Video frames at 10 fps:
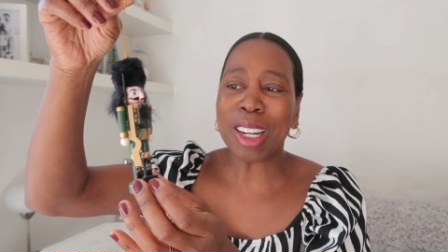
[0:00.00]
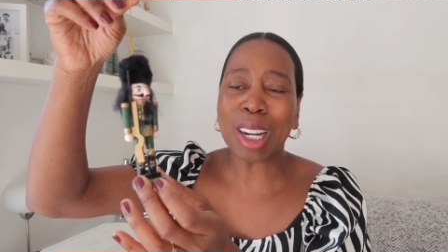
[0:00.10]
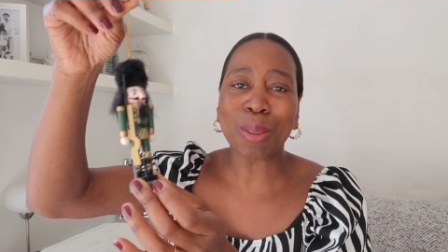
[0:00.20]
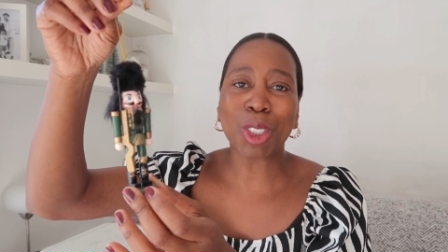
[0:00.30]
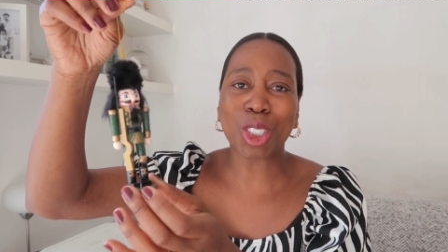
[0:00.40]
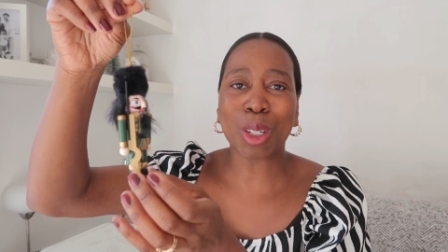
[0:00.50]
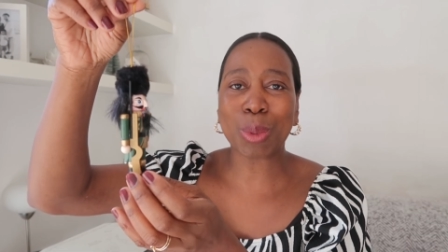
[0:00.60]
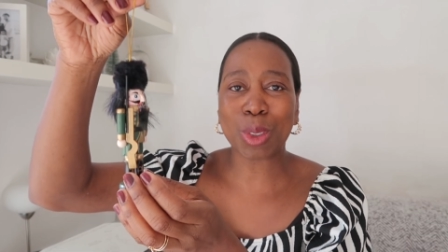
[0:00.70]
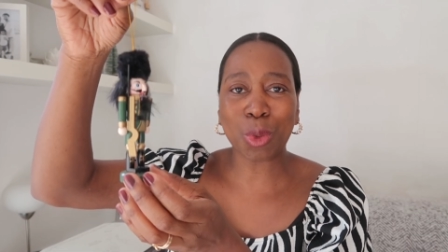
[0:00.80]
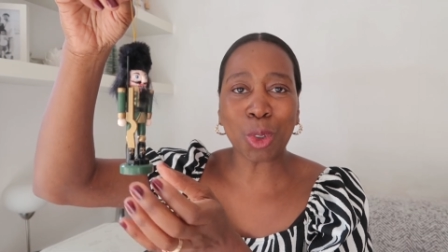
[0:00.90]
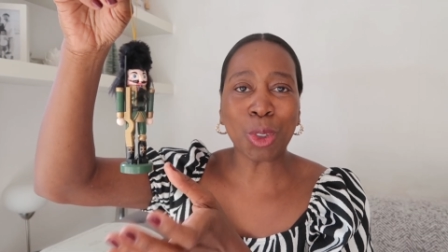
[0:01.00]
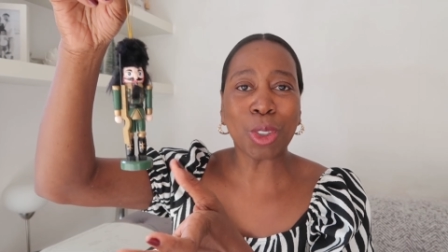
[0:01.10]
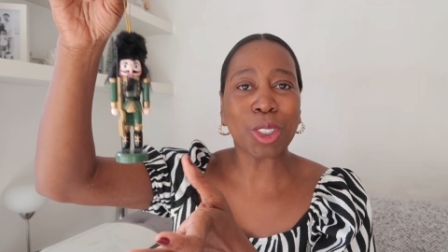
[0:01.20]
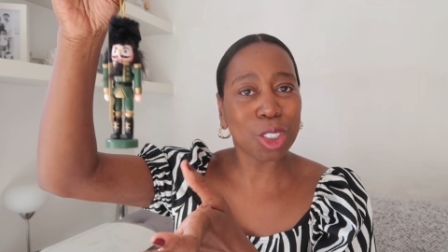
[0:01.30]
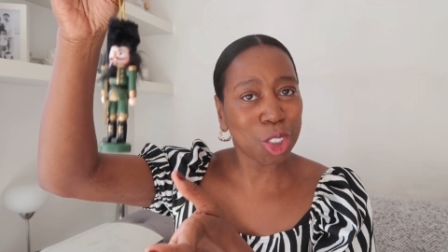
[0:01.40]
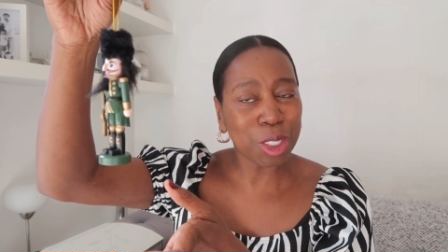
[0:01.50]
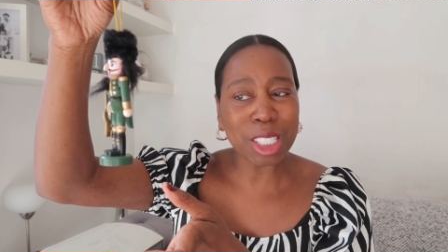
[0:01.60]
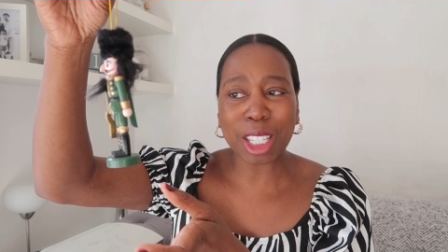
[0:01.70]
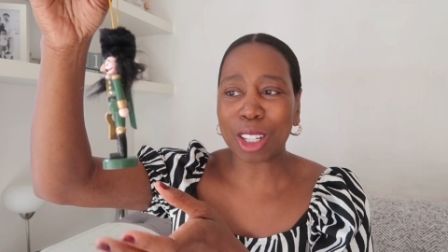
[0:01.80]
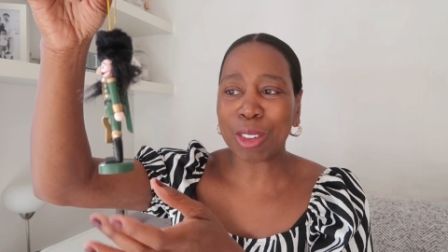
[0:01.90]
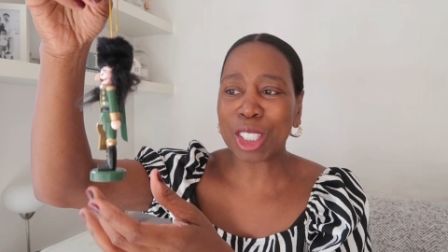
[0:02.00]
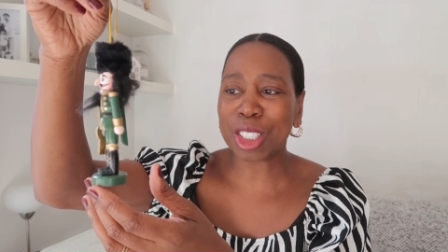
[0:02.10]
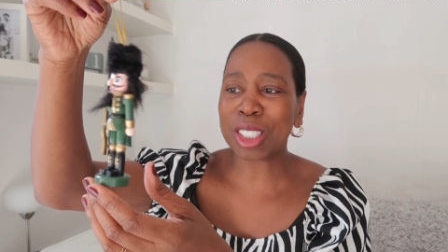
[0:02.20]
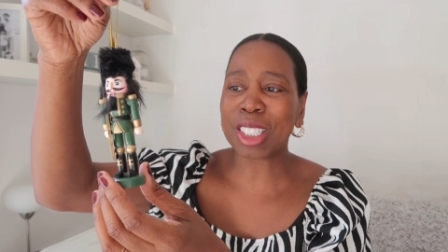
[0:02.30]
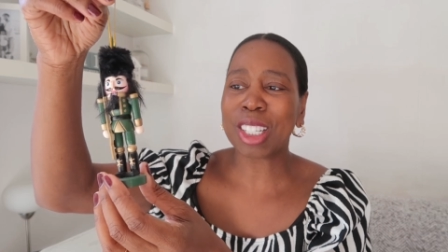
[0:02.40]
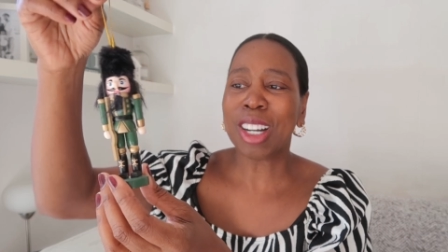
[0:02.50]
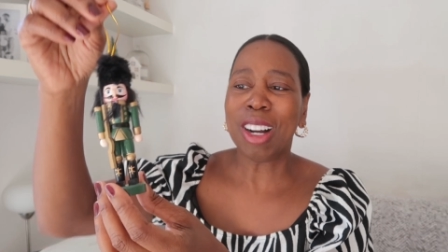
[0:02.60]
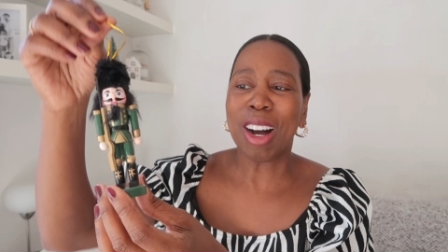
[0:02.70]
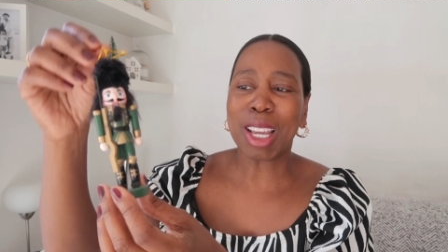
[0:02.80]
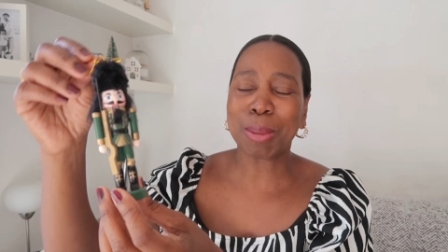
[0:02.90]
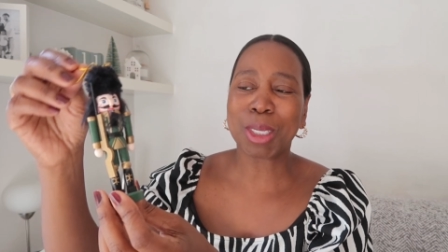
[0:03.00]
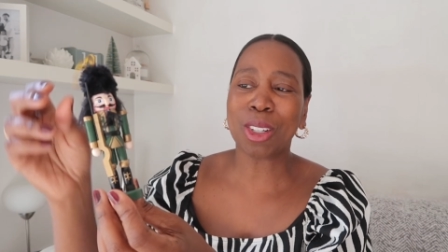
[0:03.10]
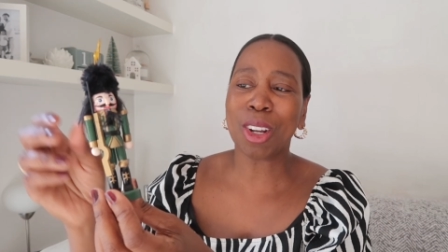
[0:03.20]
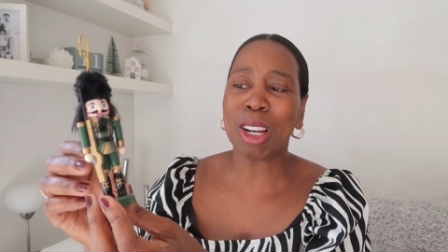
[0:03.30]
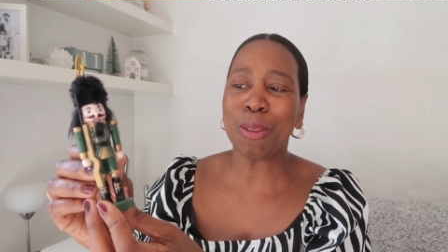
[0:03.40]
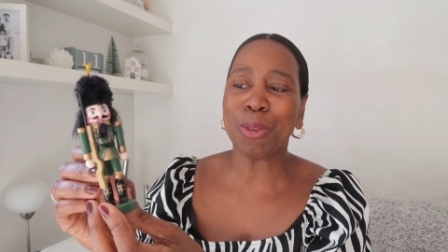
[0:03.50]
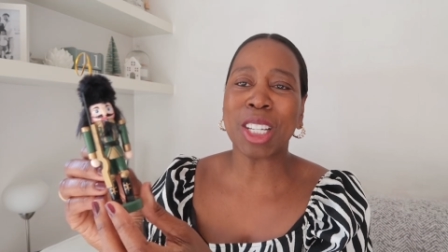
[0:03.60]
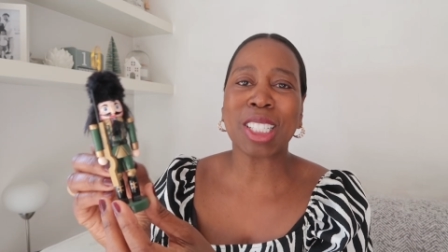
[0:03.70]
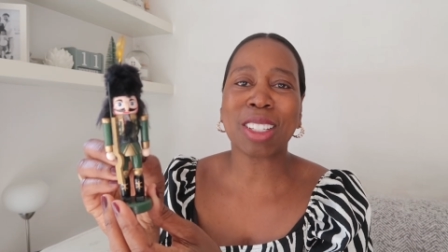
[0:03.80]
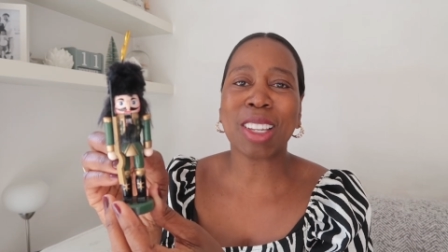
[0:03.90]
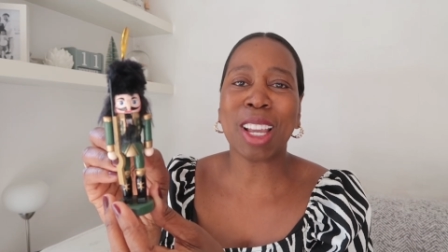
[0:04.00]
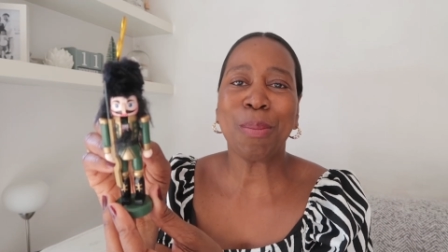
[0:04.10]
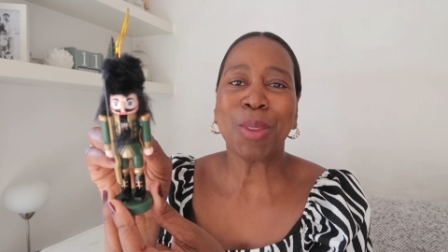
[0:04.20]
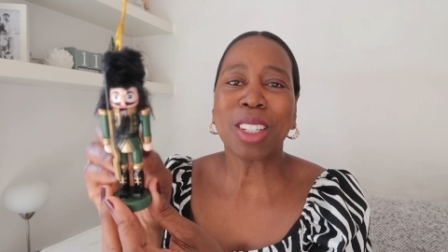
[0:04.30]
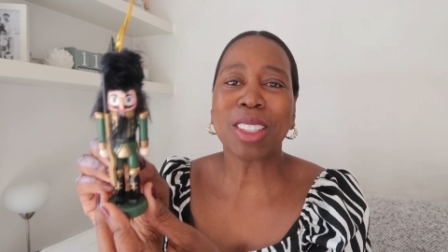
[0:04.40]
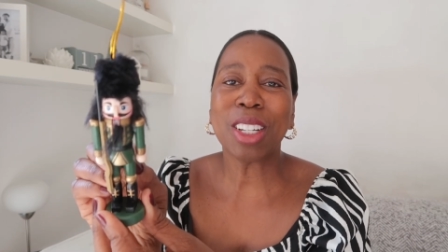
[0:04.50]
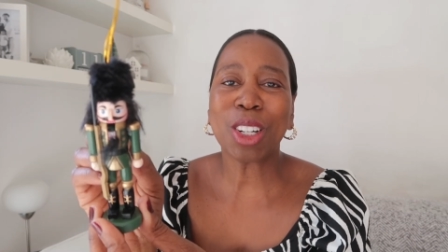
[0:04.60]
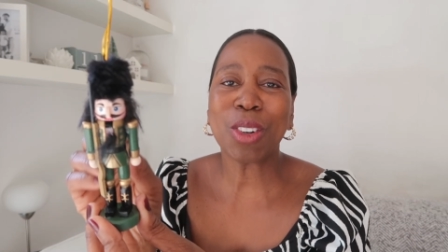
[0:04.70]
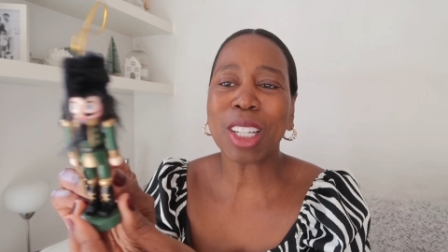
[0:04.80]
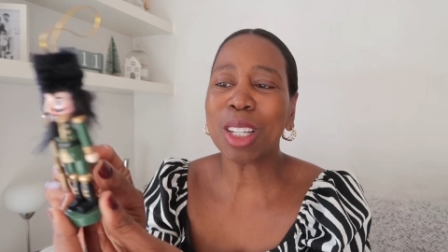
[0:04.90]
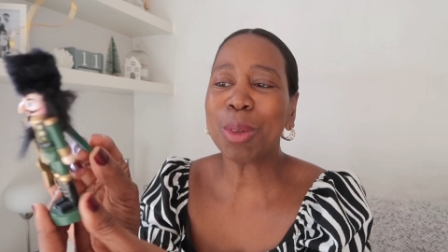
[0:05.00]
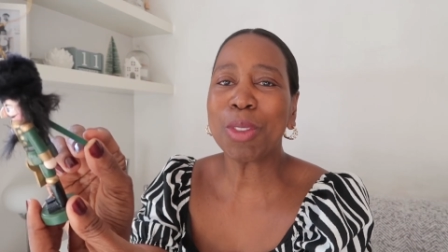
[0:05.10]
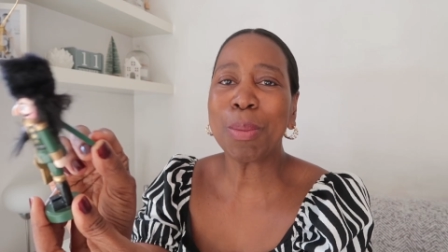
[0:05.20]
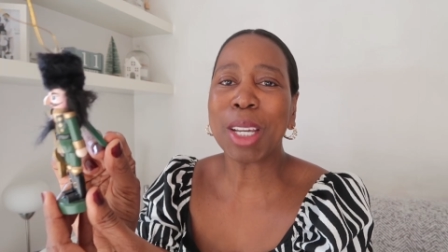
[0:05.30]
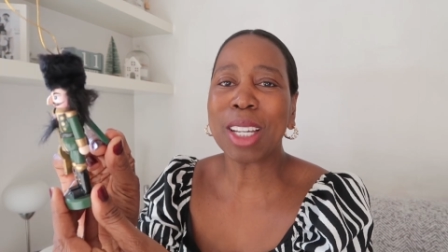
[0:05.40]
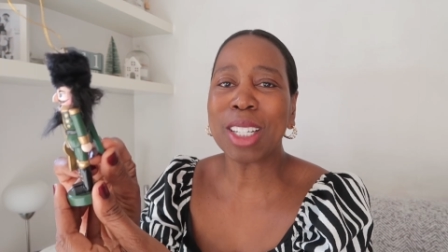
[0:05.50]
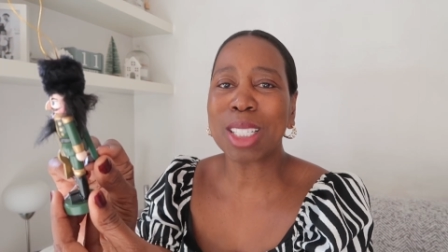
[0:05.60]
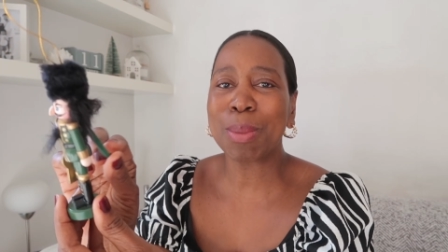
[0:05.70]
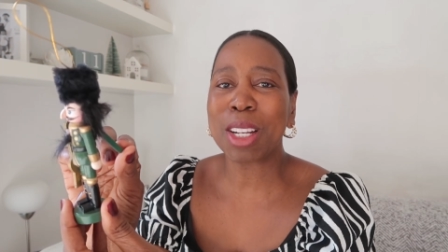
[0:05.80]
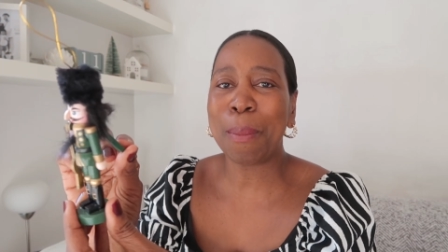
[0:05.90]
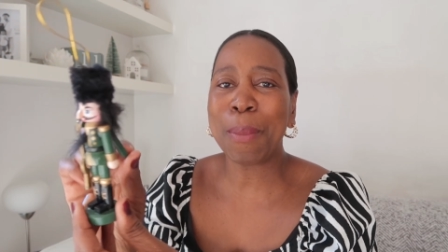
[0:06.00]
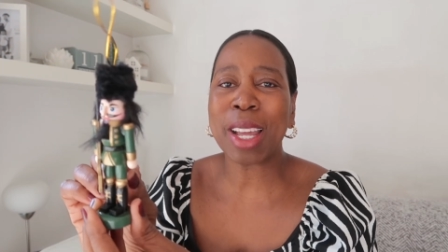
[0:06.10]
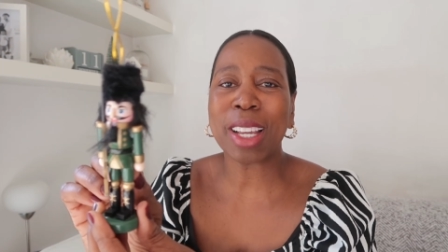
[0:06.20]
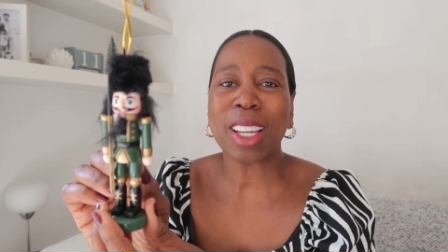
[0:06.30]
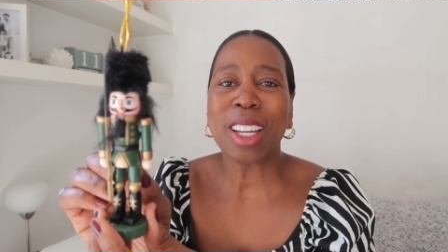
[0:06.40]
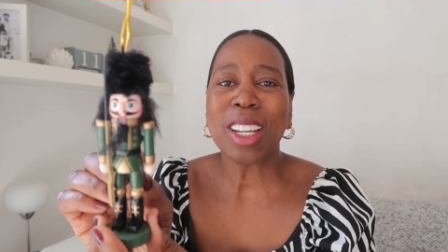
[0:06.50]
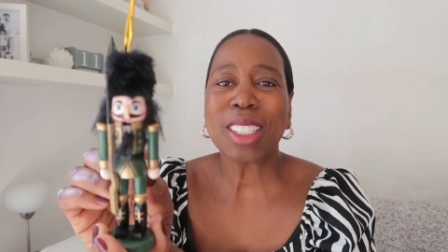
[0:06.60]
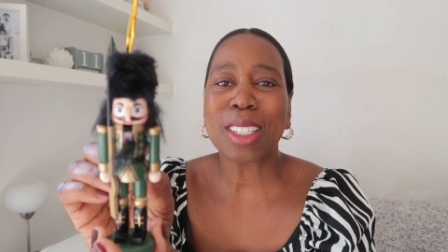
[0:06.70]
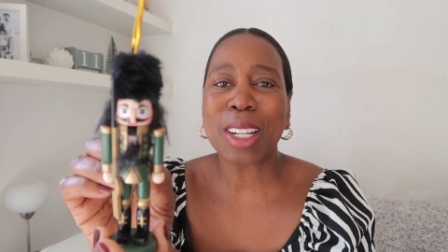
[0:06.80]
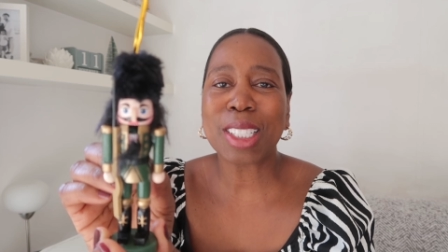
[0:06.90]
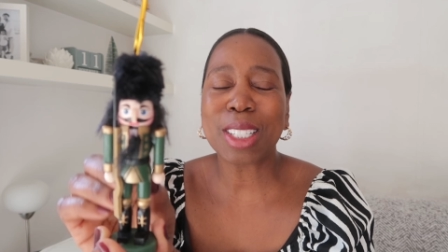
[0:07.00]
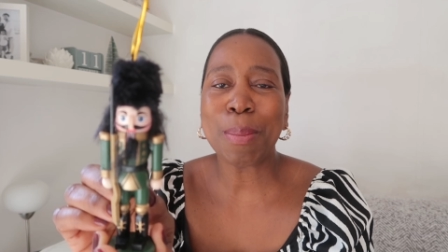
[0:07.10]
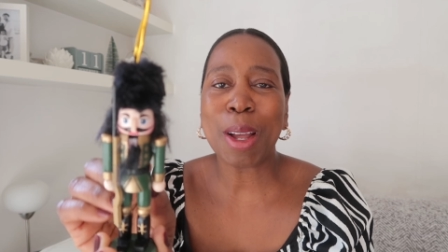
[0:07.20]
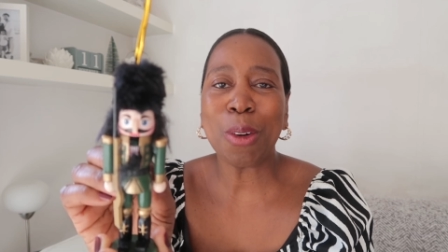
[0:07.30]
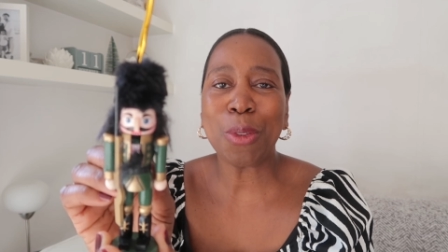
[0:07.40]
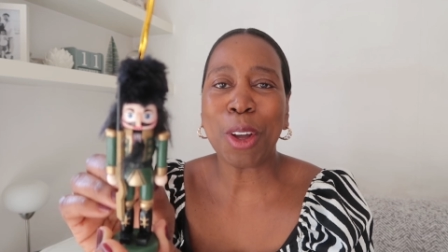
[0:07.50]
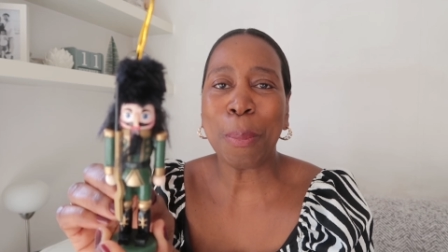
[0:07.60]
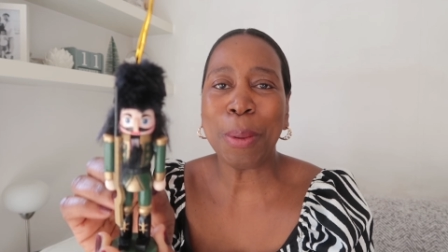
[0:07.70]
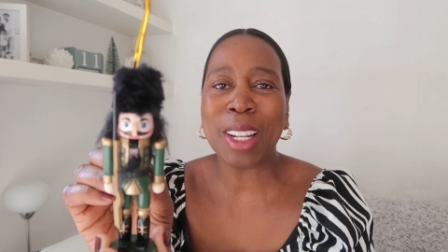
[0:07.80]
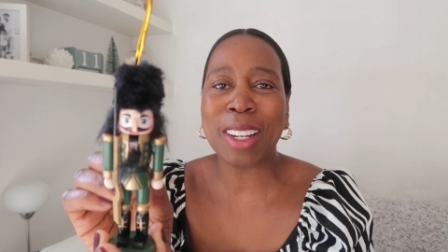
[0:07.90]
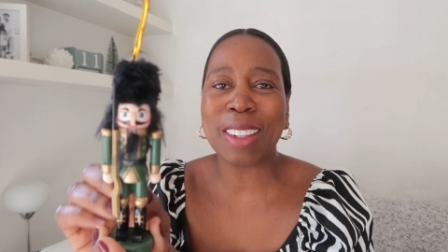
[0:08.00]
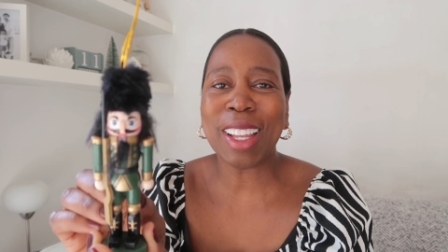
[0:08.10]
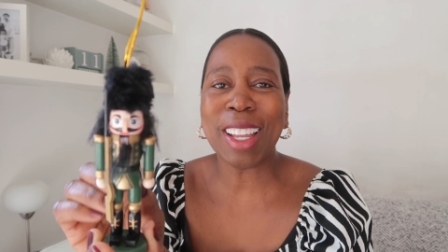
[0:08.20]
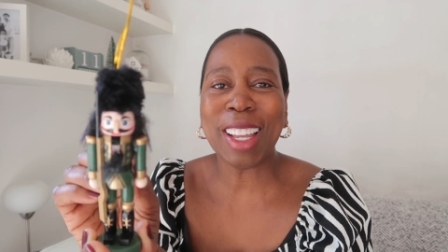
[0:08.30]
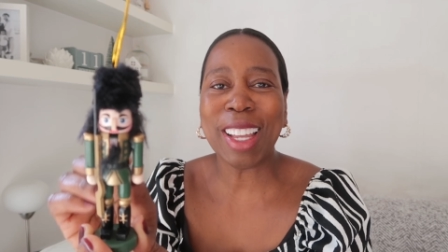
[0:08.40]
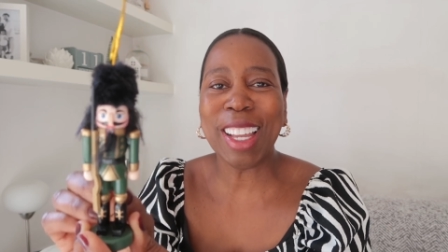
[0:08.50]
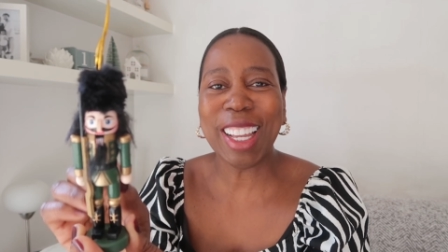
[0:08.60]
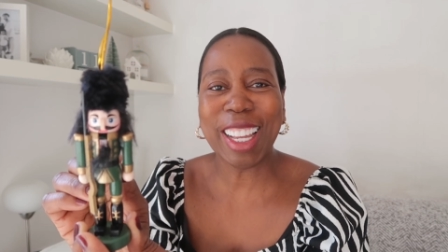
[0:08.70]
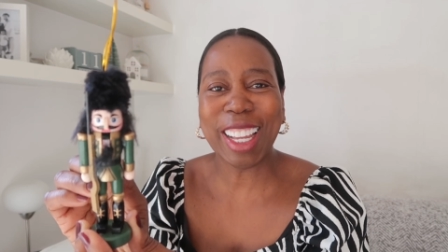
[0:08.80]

in other shops for tree decorations. I absolutely love these. So yeah, nutcracker with the mechanism at the back. So that's the mouth opening there.